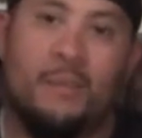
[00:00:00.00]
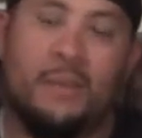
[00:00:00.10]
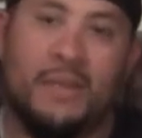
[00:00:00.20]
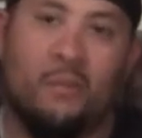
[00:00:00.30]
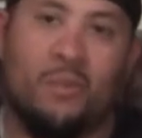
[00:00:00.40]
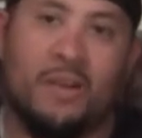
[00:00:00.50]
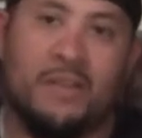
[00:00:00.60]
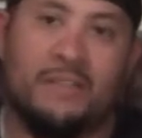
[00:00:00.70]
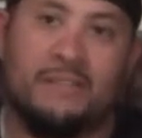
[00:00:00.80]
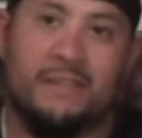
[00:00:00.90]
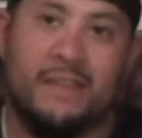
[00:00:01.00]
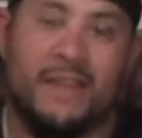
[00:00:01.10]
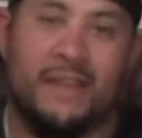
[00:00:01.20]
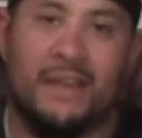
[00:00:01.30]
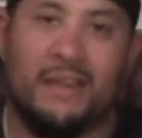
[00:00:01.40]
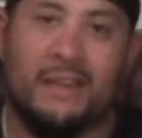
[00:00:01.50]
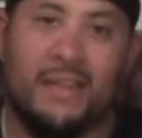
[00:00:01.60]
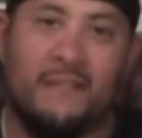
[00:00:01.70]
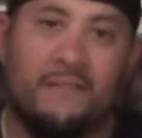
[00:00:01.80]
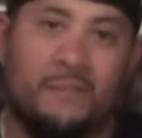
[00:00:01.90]
but it was an iconic
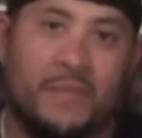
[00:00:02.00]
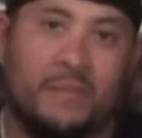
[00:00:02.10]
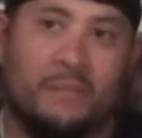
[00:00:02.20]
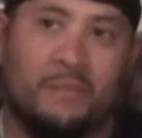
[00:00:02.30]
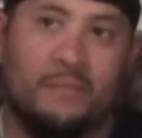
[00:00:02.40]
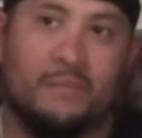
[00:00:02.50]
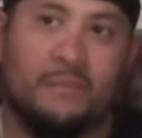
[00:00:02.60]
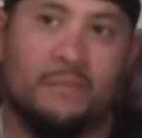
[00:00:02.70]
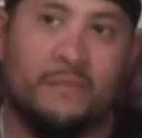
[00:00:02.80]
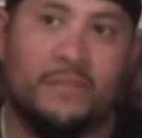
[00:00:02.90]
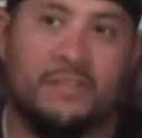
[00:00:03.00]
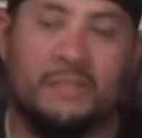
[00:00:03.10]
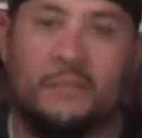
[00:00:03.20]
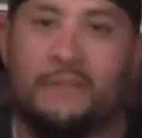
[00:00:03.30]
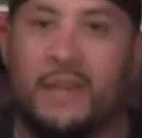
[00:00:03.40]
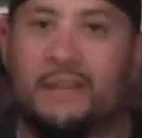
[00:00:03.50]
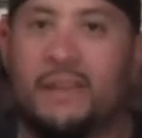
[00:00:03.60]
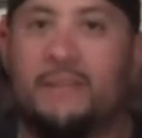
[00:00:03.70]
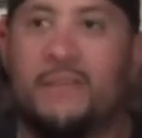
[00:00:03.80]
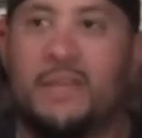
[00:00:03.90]
game for me, for the simple fact
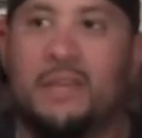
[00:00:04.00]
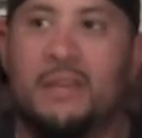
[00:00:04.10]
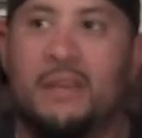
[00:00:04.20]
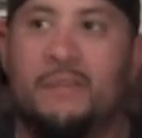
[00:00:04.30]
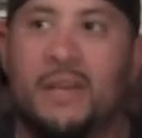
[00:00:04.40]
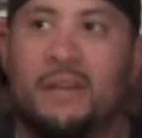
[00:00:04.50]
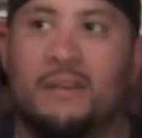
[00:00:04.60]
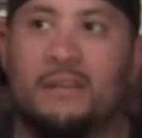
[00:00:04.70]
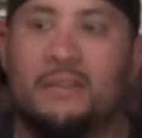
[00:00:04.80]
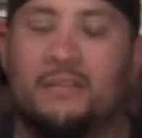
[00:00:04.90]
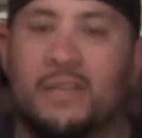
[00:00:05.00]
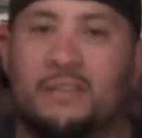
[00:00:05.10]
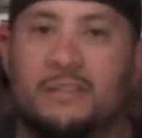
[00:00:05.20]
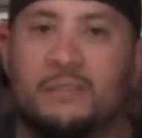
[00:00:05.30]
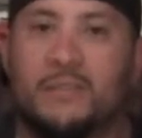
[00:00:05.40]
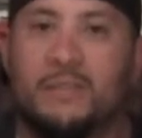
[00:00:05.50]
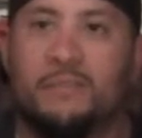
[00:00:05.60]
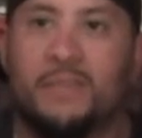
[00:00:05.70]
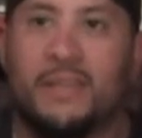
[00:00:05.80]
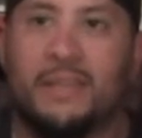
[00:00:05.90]
that me and my little cousin, we
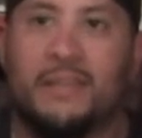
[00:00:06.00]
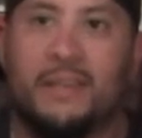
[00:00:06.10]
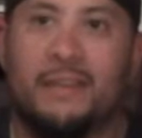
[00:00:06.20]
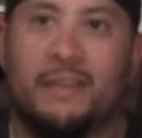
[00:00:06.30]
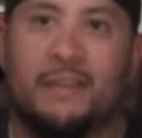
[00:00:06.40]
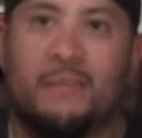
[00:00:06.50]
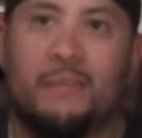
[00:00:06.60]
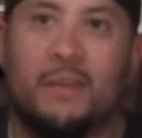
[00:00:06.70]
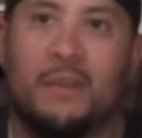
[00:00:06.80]
played that game